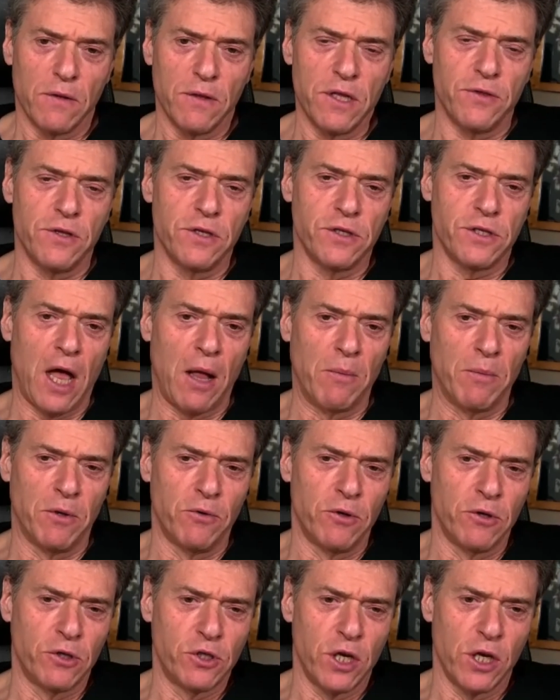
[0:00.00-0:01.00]
The Salman
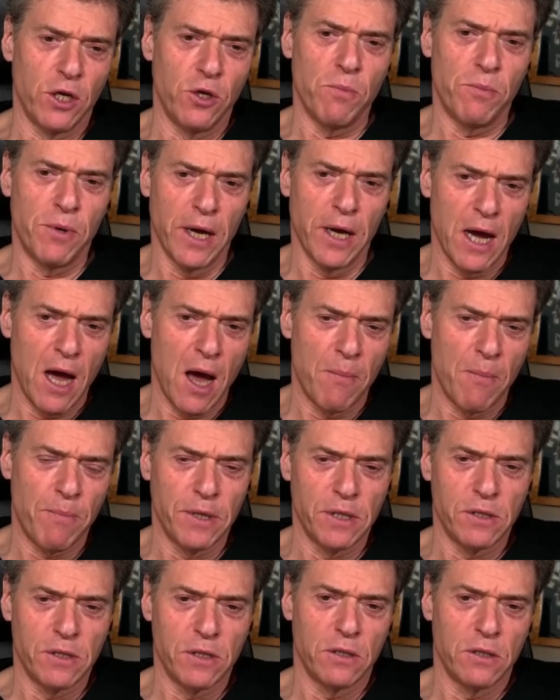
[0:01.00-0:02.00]
Rushdie you bring up
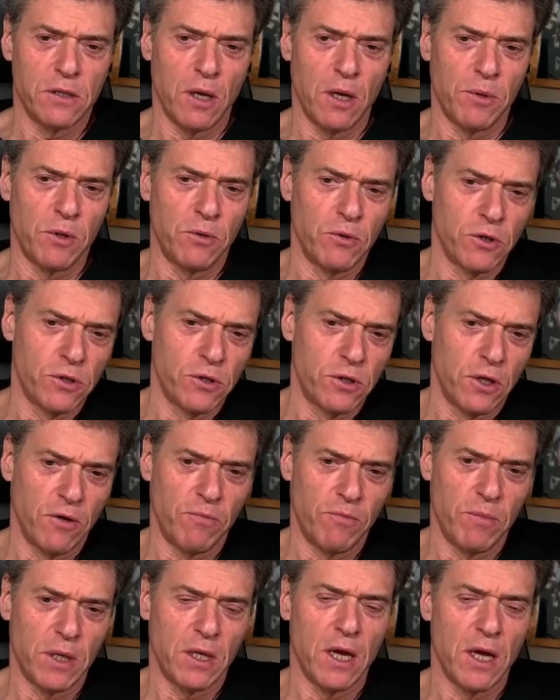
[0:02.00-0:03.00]
is the Salman Rushdie
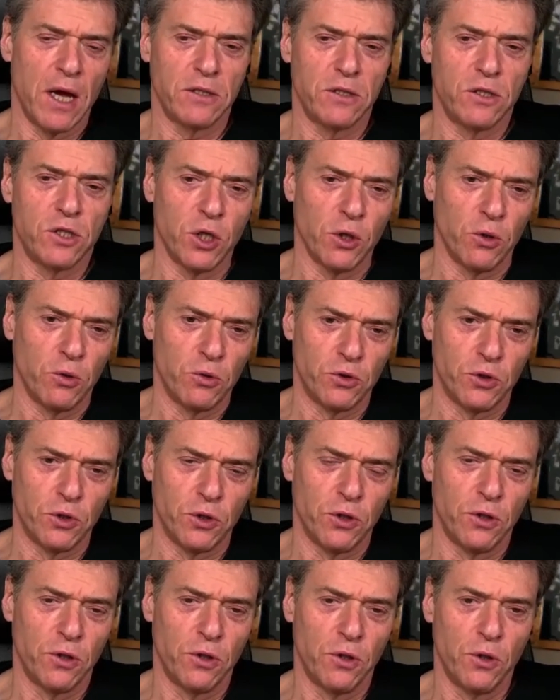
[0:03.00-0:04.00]
of Midnight's
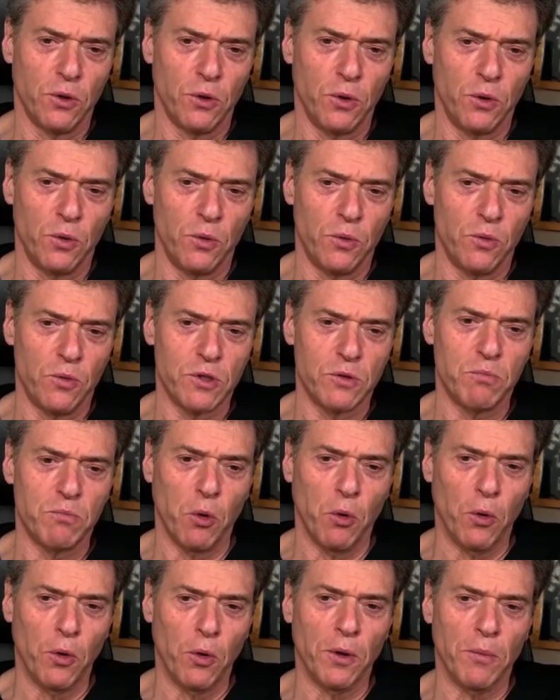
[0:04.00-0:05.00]
Children, who was
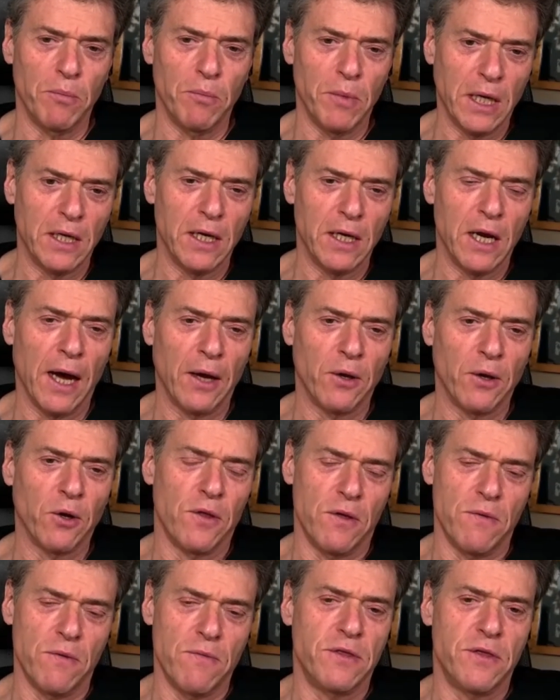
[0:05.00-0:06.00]
born at midnight,
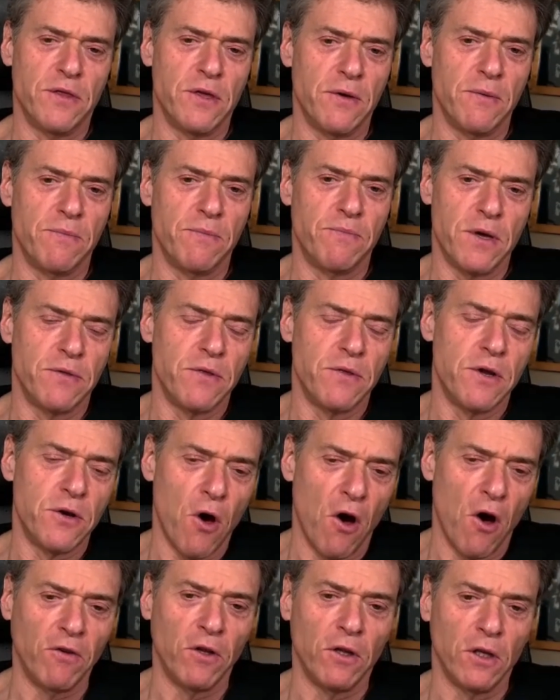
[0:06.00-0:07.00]
or the
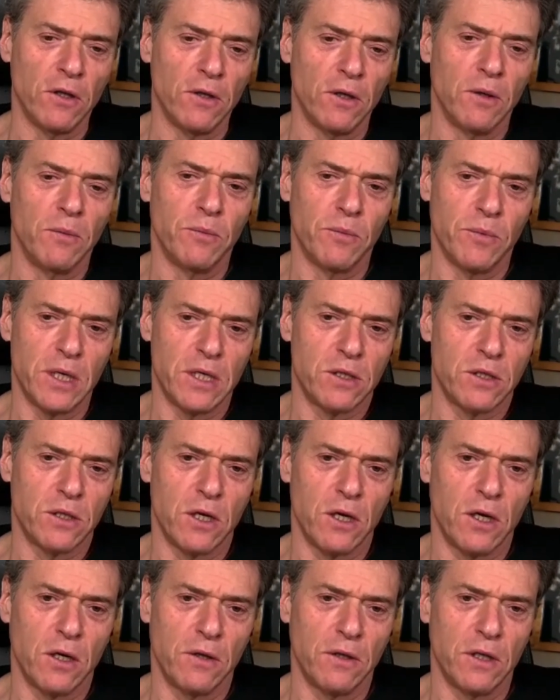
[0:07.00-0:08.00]
novel in which
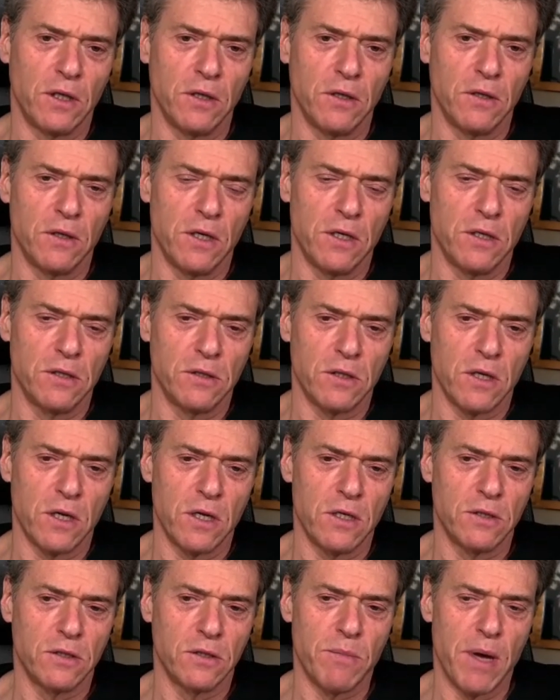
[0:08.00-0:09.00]

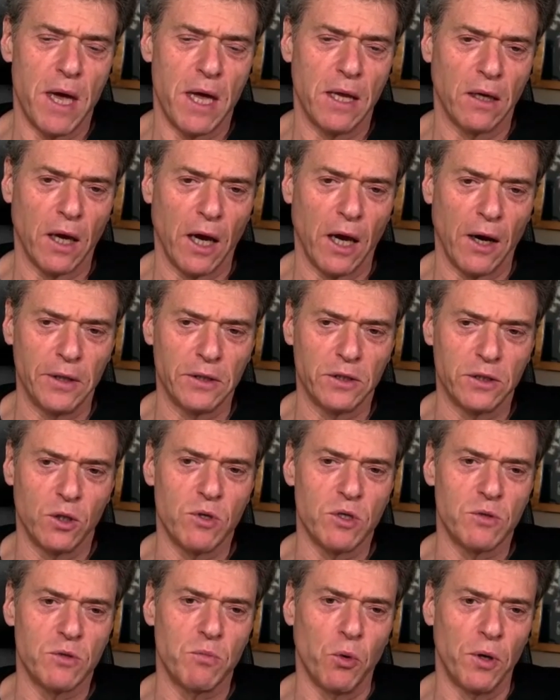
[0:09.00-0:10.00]
his main character
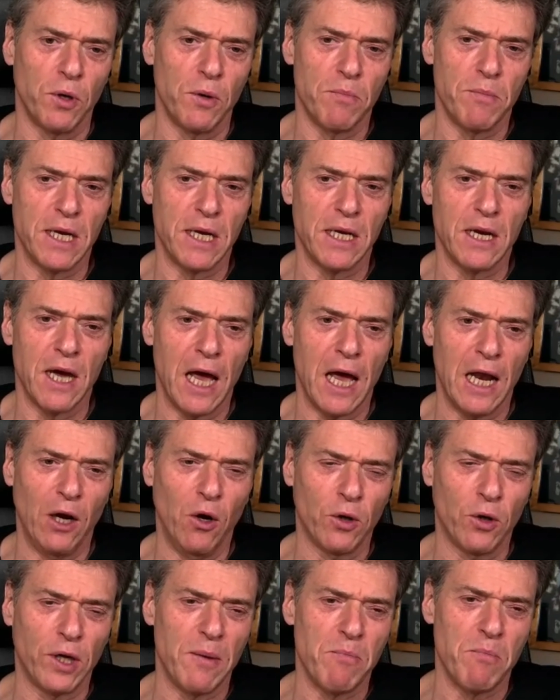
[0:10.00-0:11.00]
was born at midnight,
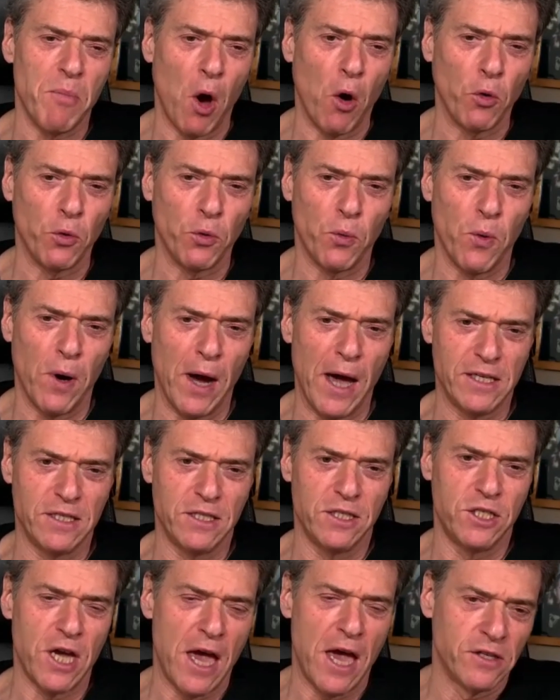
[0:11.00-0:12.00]
looking both
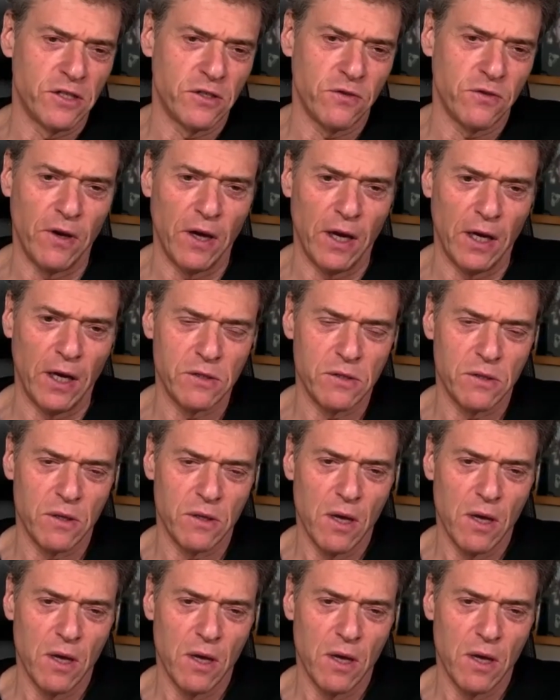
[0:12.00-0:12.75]
ways, Janus faced.